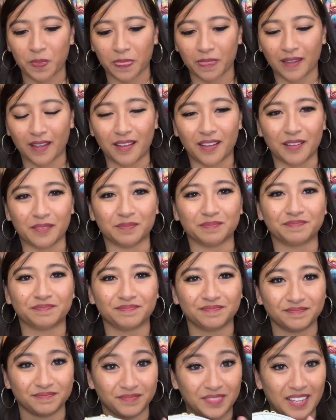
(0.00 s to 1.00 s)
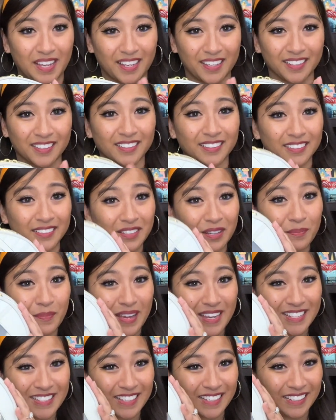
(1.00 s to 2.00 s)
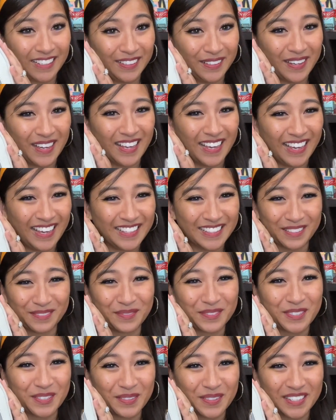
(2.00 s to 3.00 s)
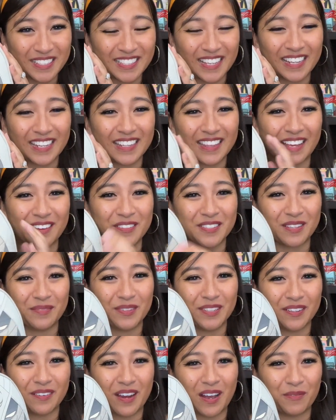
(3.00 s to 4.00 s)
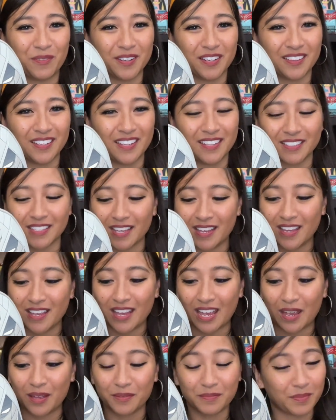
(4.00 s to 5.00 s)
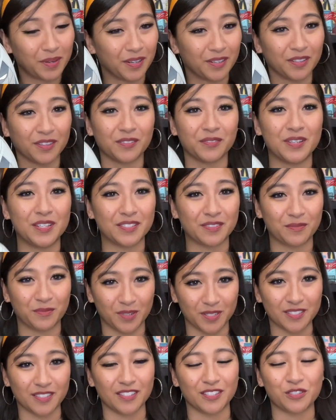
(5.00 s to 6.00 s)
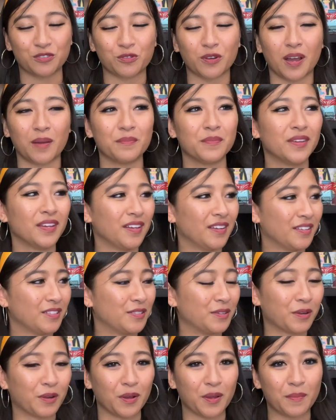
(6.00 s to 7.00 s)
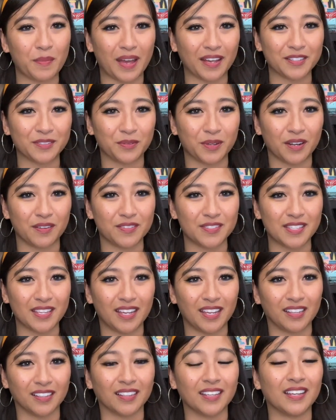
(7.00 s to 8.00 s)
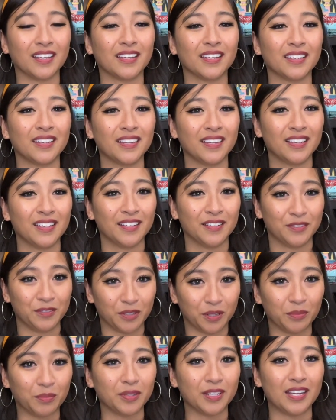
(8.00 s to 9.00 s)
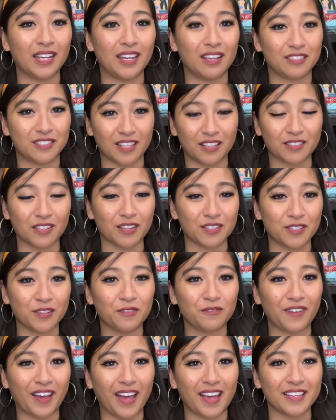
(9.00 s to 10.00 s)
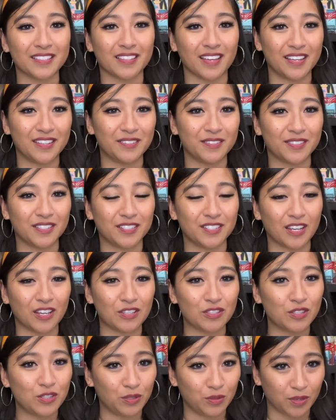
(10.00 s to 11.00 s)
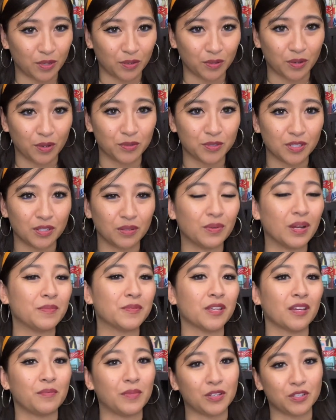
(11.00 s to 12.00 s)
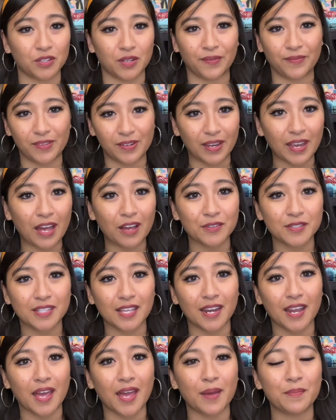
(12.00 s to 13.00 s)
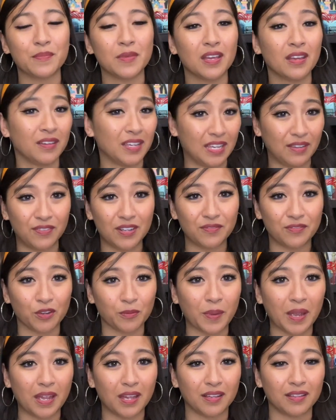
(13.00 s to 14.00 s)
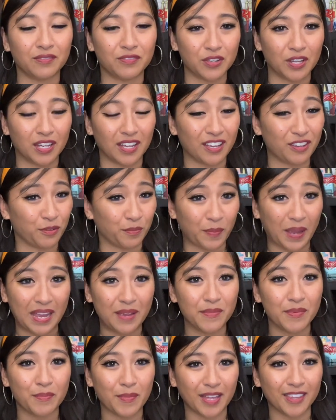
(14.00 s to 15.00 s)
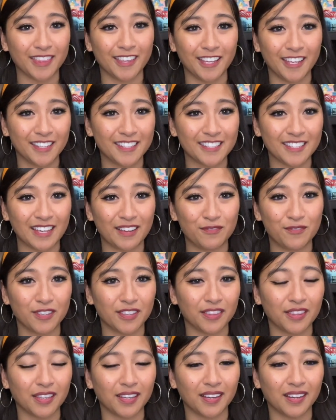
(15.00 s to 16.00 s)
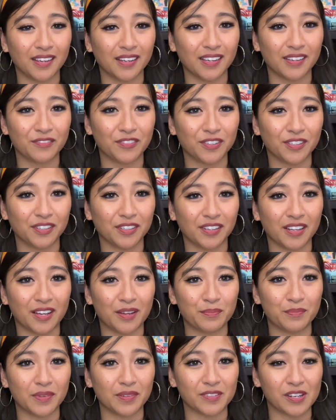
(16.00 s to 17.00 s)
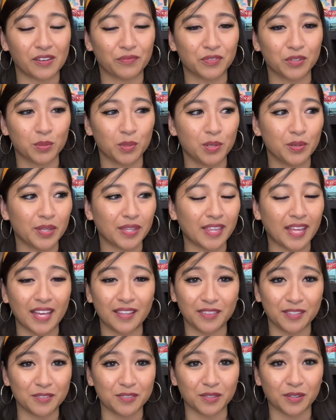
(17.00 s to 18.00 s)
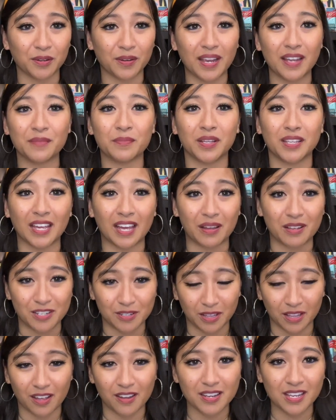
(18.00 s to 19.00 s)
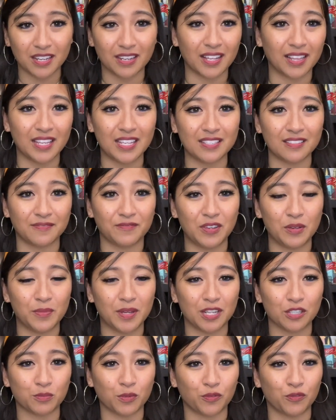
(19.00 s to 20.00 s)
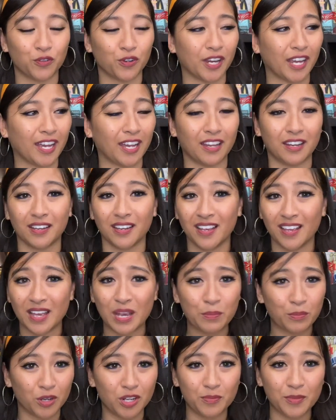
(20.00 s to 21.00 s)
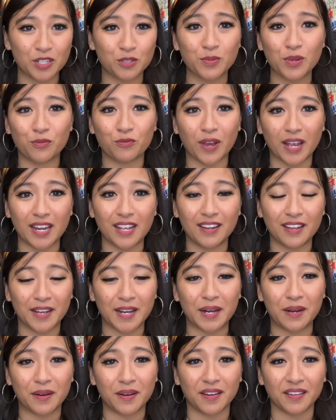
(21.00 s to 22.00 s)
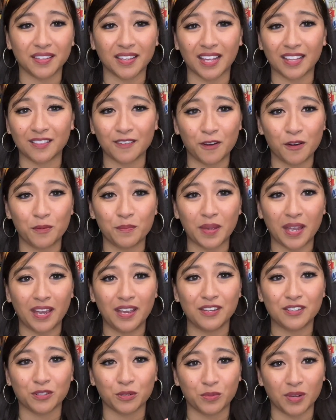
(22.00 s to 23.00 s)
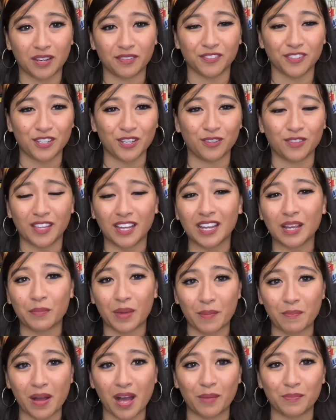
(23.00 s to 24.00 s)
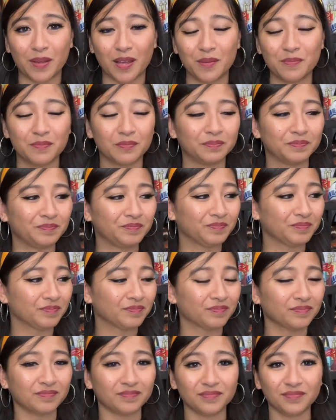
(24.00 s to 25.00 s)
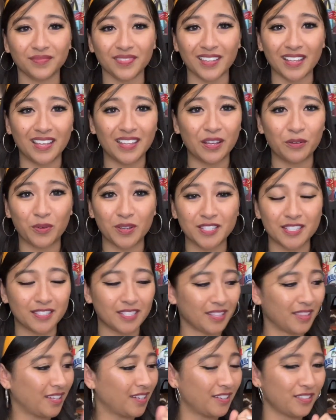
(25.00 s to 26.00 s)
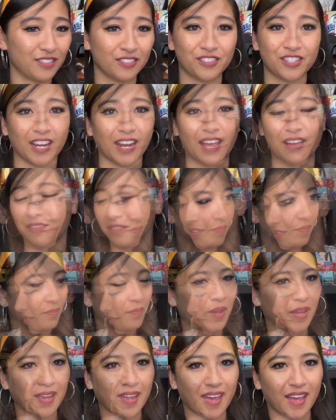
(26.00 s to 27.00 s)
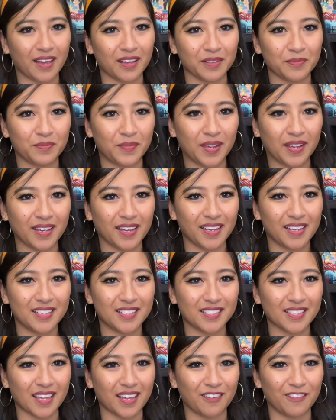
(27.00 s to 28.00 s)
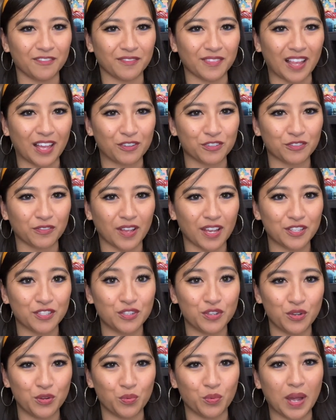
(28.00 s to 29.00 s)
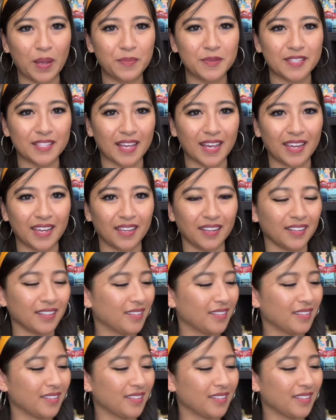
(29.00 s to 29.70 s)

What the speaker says: but yeah, amazing, you guys. I'm so excited that I was able to grab one of these, and part of the reason was this drop. So going back to what I was saying, like normally it sells out so fast. I do suggest you know, go to the website, make sure you have an account set up, even if you can get your payment method saved in there, if you're comfortable with that, those are great. But yeah, log in at least a few minutes beforehand, pretty much be ready to go on like the homepage or wherever you think it might pop up, and then once it's in there, check out. But yeah, because of Loungefly's new website,